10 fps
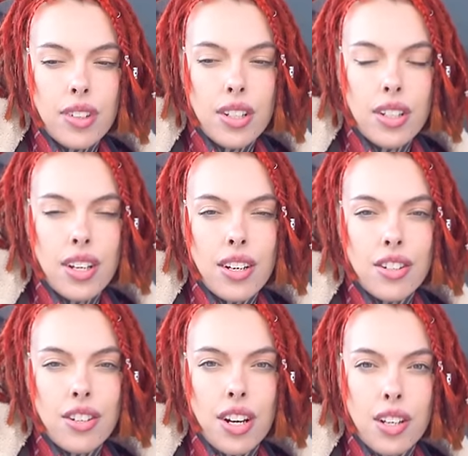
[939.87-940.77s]
today and
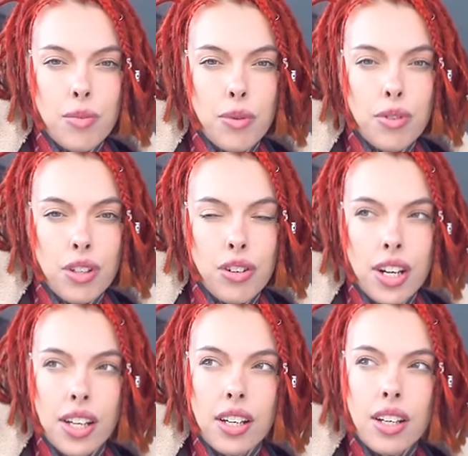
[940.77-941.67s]
yesterday. It's been really
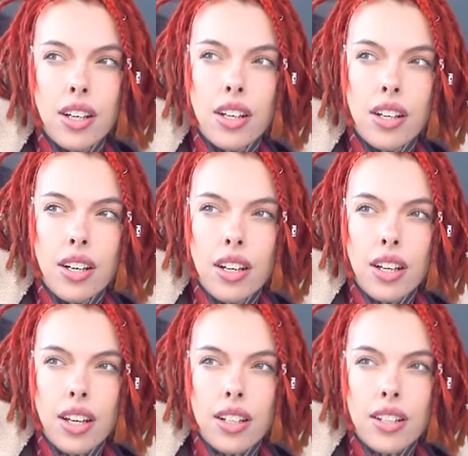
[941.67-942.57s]
great.
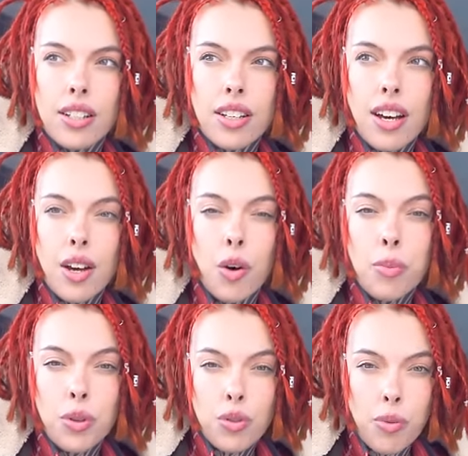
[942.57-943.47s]
And I
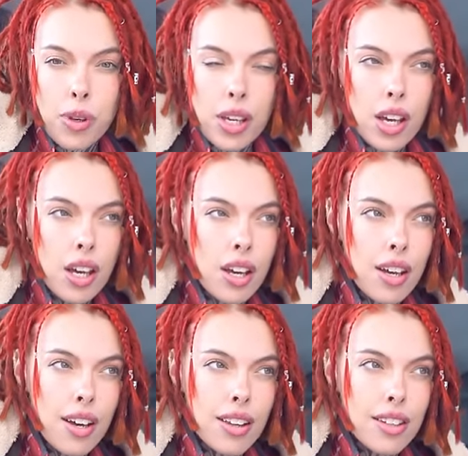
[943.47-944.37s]
hope you'll join me
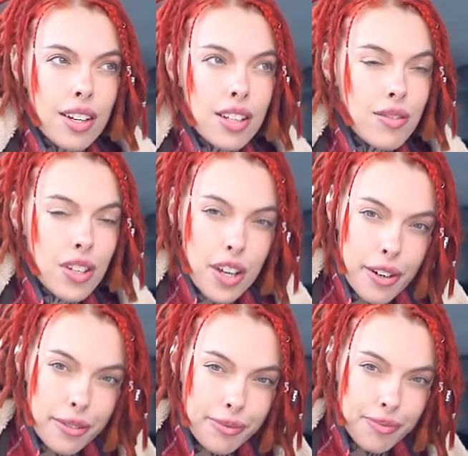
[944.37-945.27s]
on the next
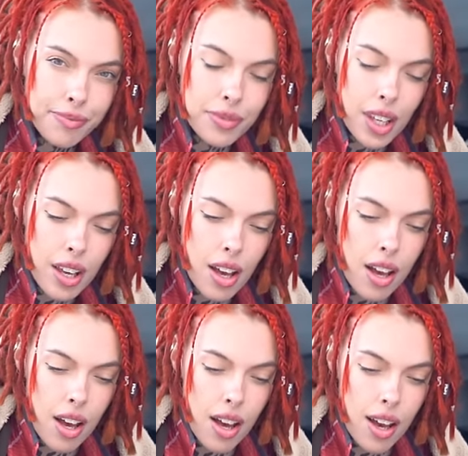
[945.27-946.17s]
video.
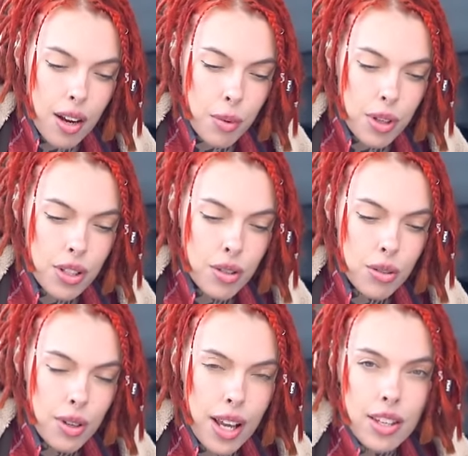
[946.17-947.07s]
And I'm going
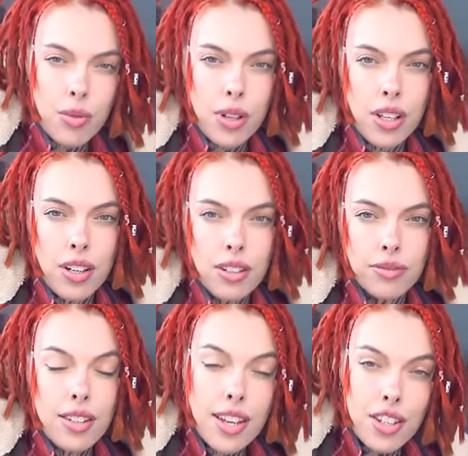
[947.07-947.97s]
to end this one here.
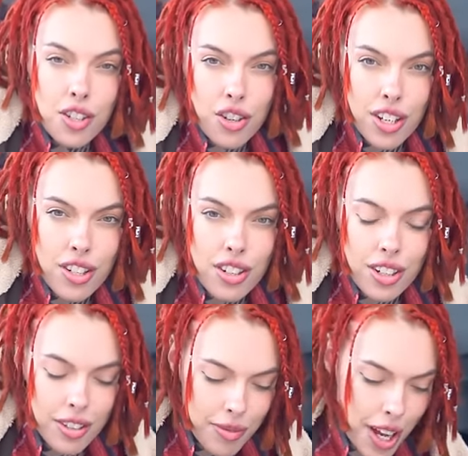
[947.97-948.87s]
Sticks are
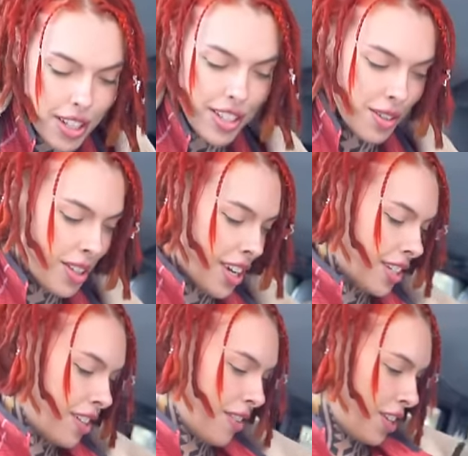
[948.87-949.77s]
terrestrial. I'll see you in the
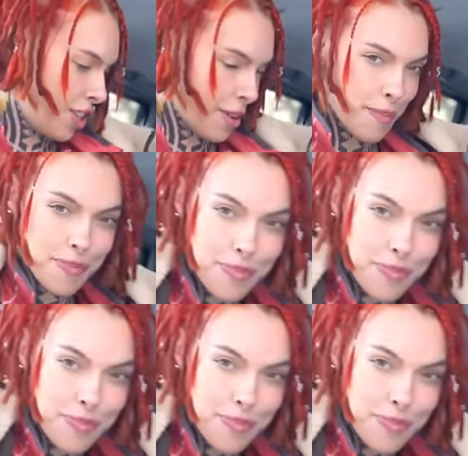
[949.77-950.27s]
next adventure.